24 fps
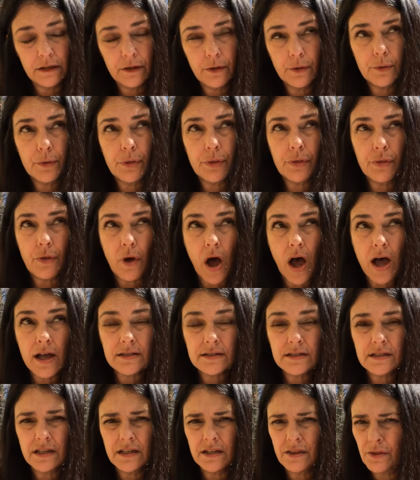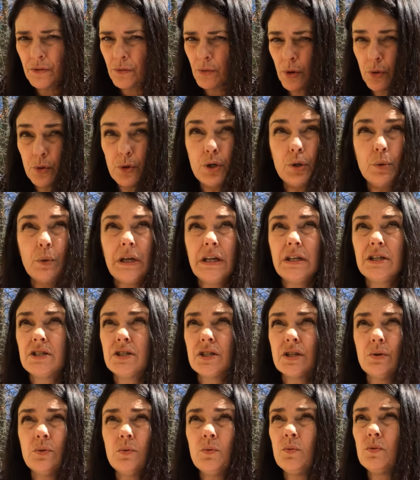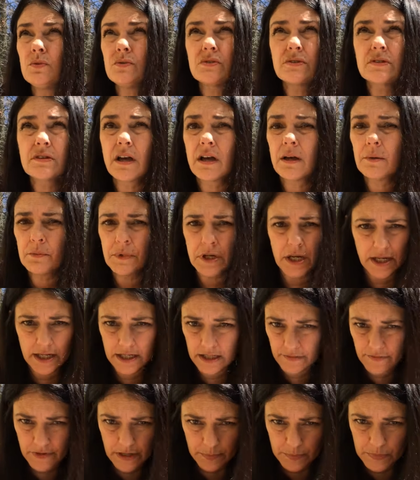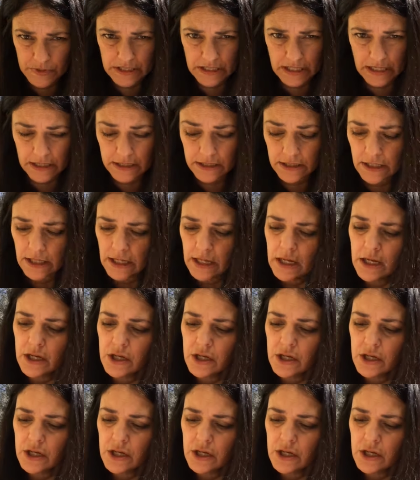Your thoughts can throw you into some kind of upset.